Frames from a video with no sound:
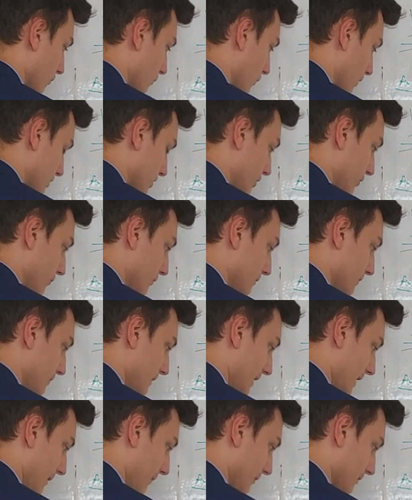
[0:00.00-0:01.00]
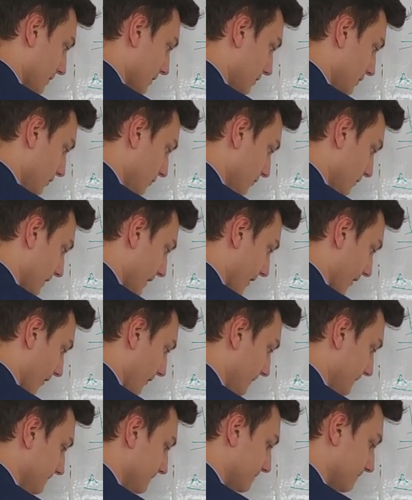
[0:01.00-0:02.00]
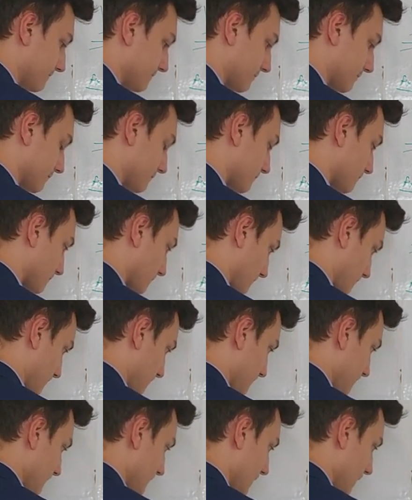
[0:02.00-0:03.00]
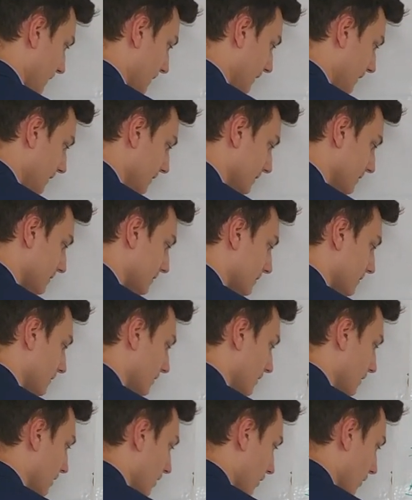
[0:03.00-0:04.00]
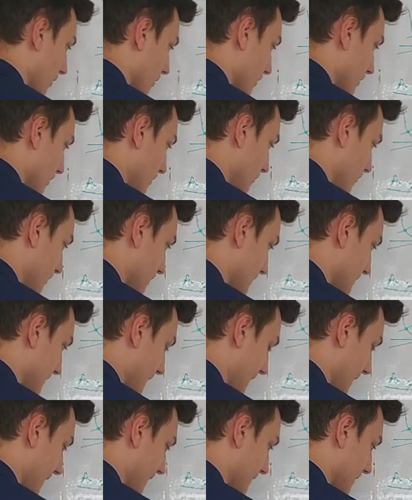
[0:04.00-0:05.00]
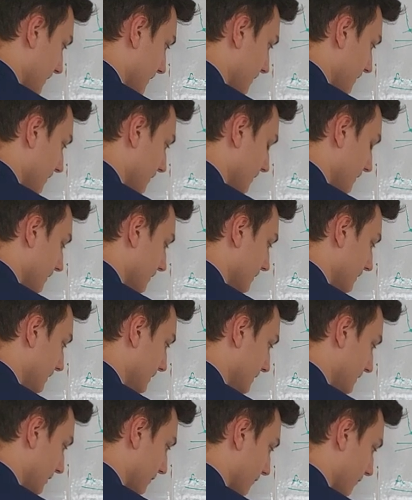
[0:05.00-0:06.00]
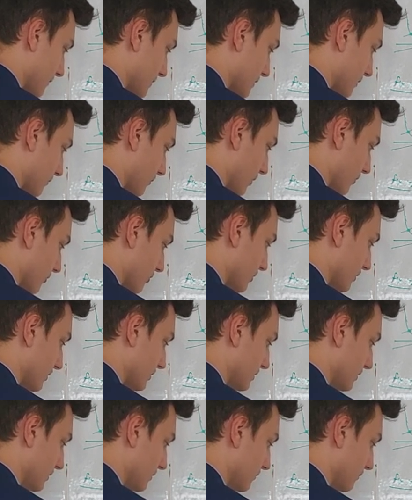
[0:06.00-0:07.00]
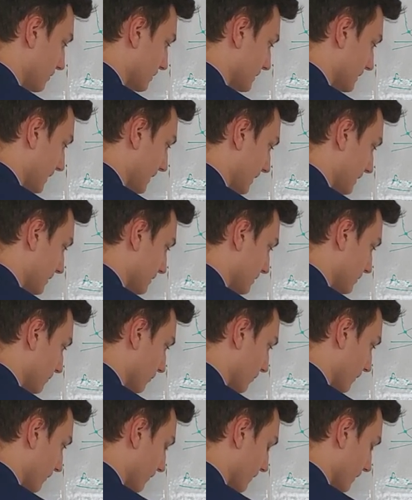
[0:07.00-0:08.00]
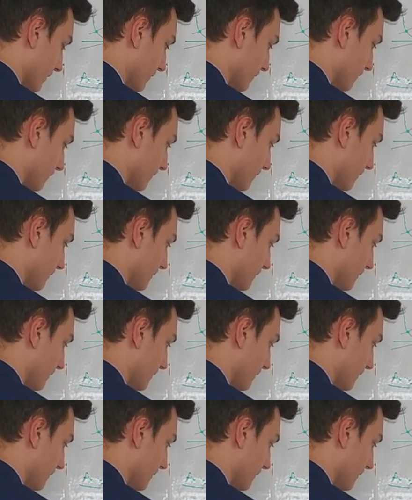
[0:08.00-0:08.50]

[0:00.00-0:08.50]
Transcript: What you would be able to do there is you could take the difference quotient, you could take the derivative